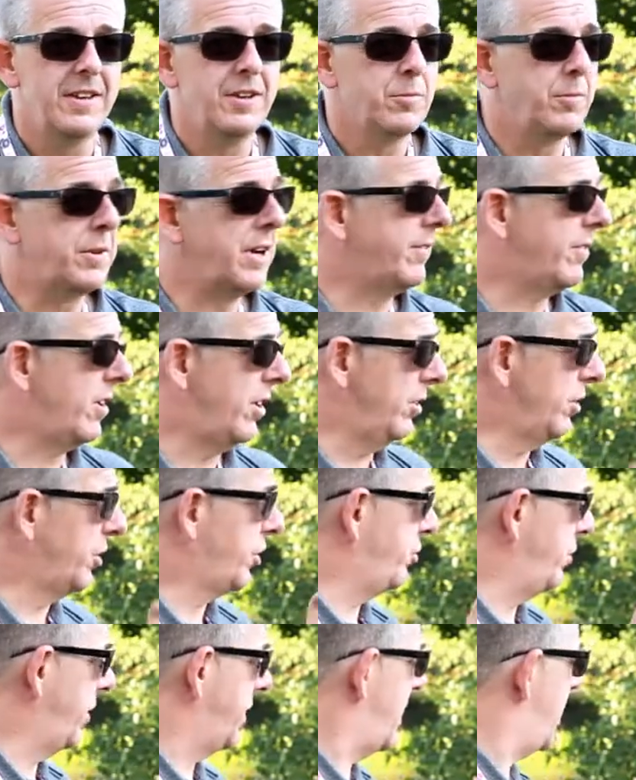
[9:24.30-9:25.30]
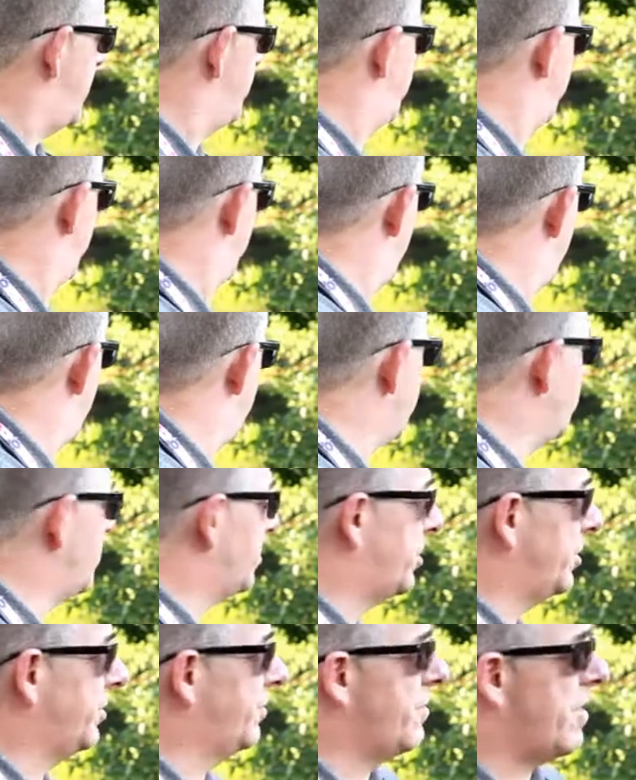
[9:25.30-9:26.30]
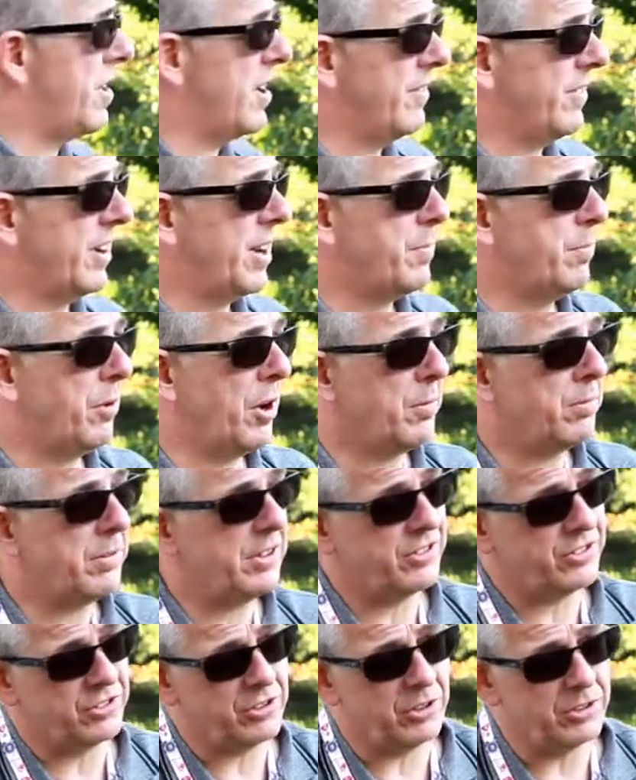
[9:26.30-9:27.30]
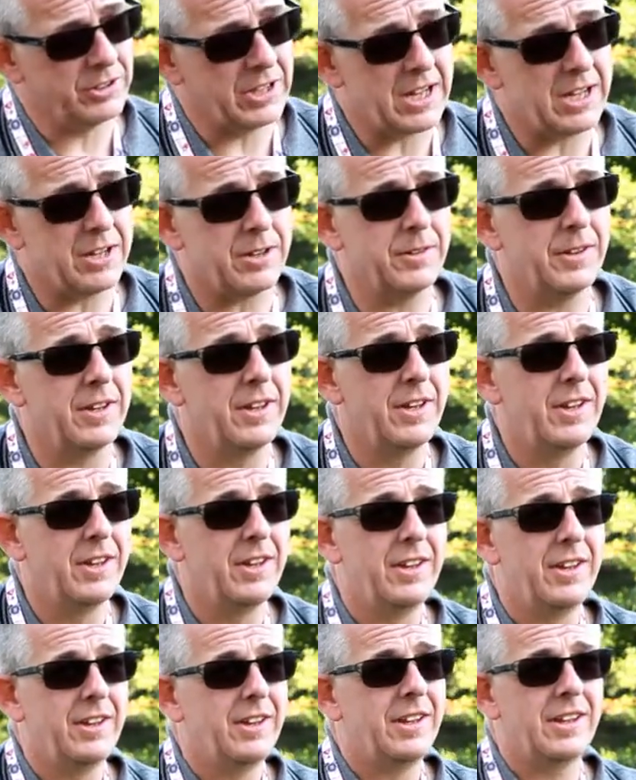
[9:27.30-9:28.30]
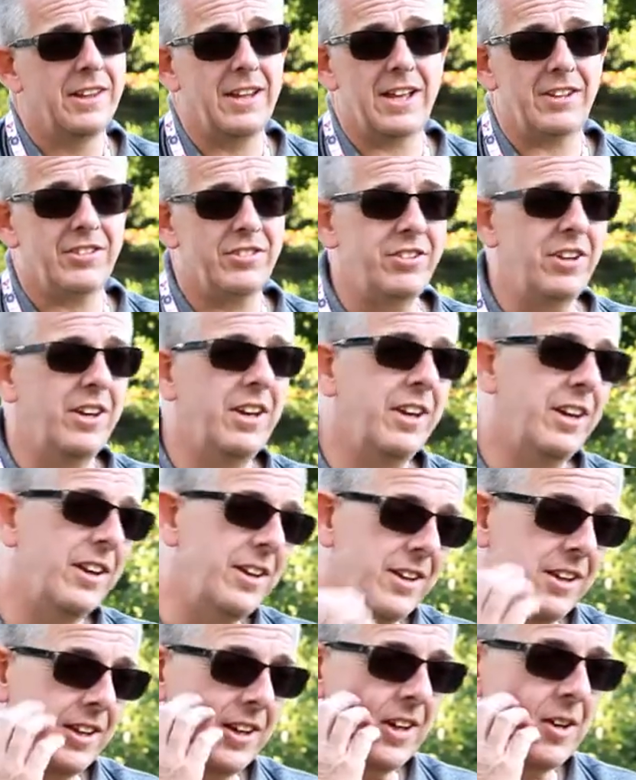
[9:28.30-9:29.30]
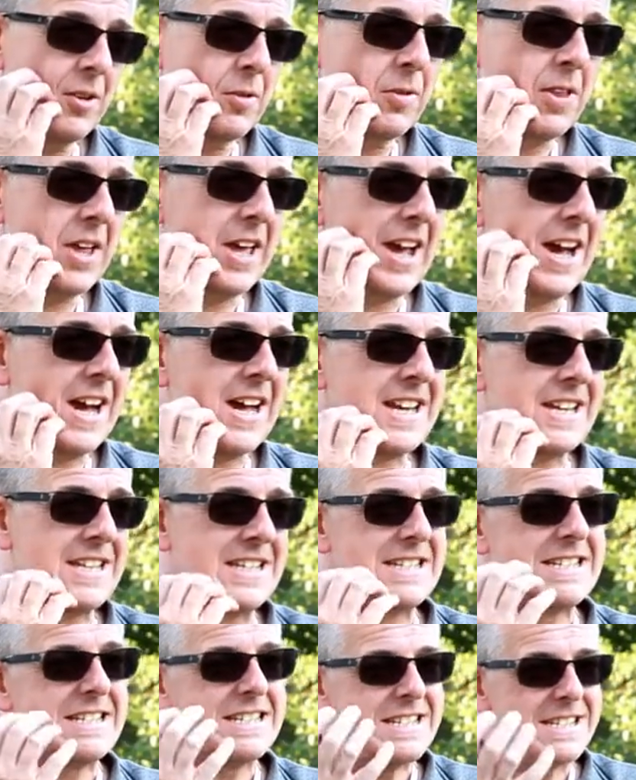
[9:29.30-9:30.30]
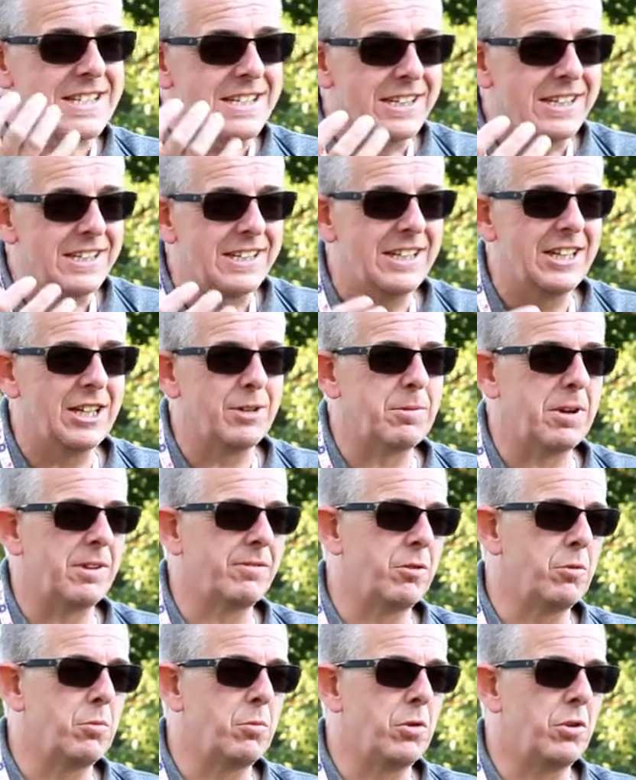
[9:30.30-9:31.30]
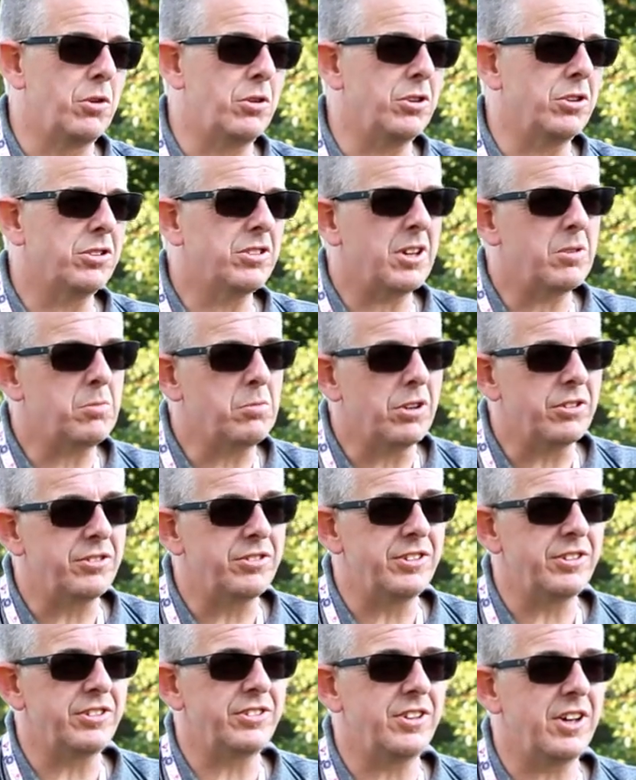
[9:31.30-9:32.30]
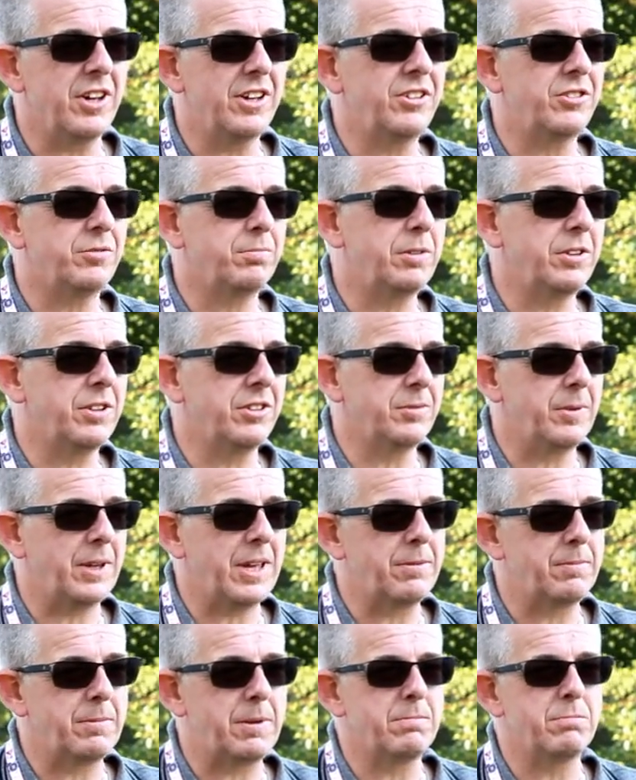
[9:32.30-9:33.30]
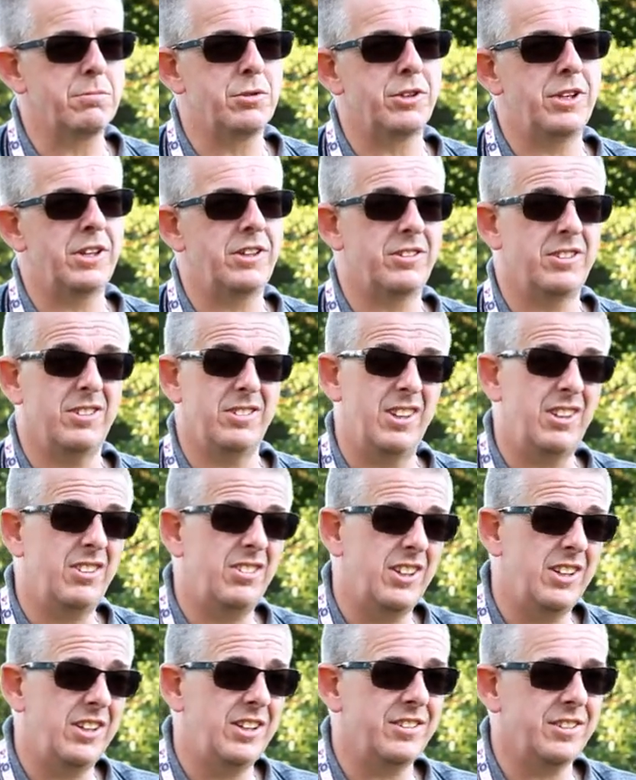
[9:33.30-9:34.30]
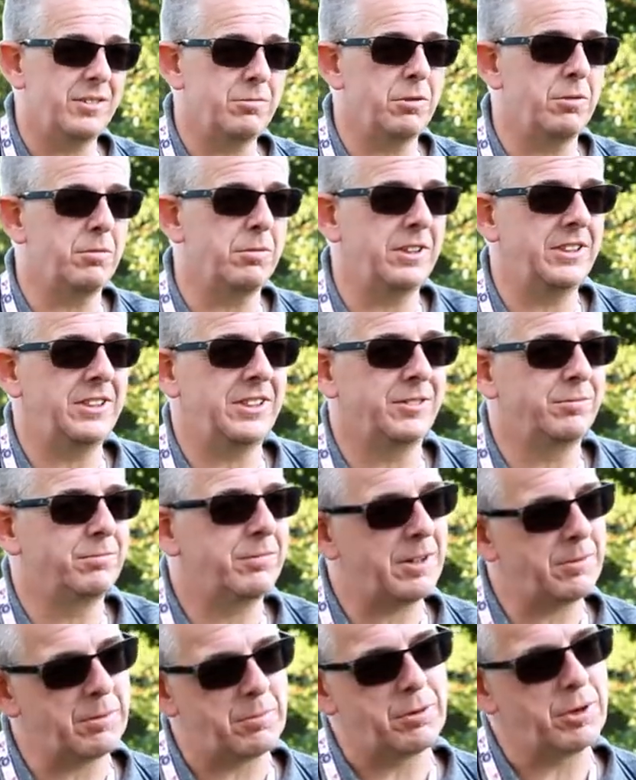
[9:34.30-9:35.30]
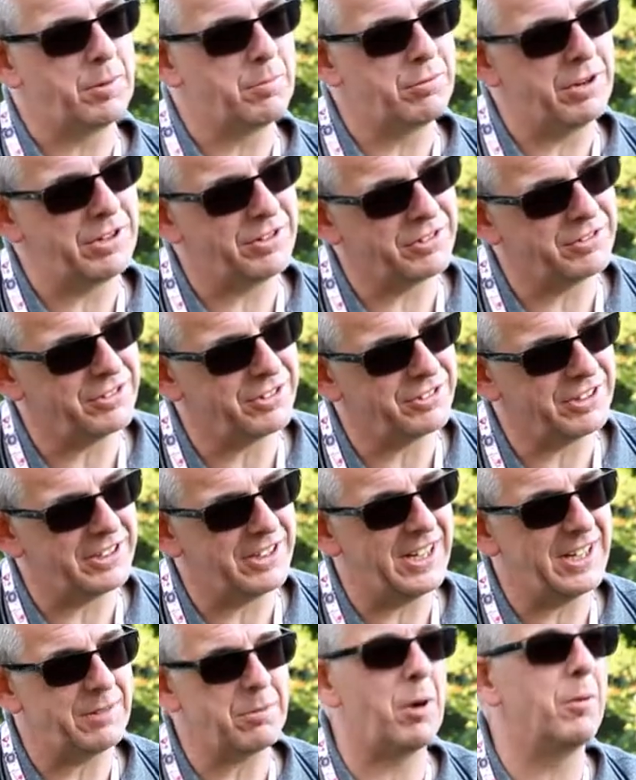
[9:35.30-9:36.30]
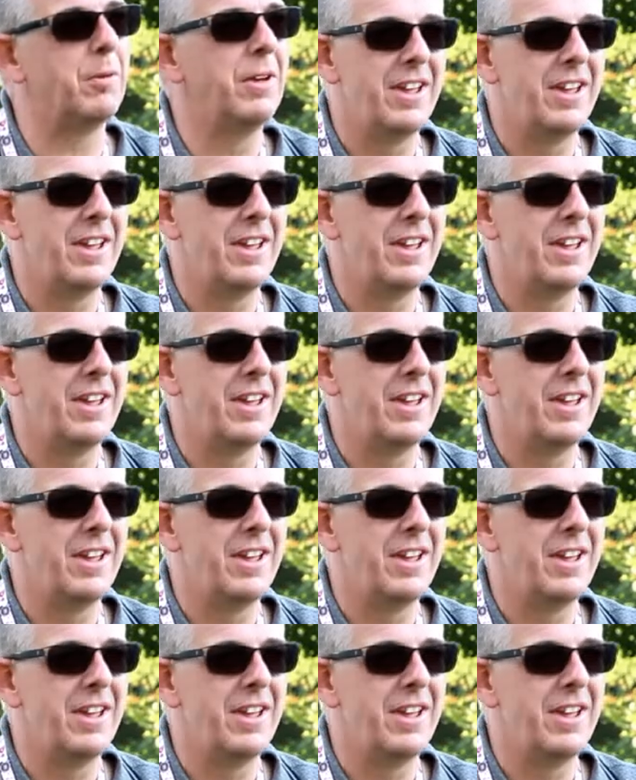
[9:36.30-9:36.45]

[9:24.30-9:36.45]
We have our luxury camping area, which is very, very popular. It's sold out. Last year, they had a little bit of a walk that wasn't as nice because we get a bit muddy. So this year, said, well, why don't we put a bridge across the lake? Well,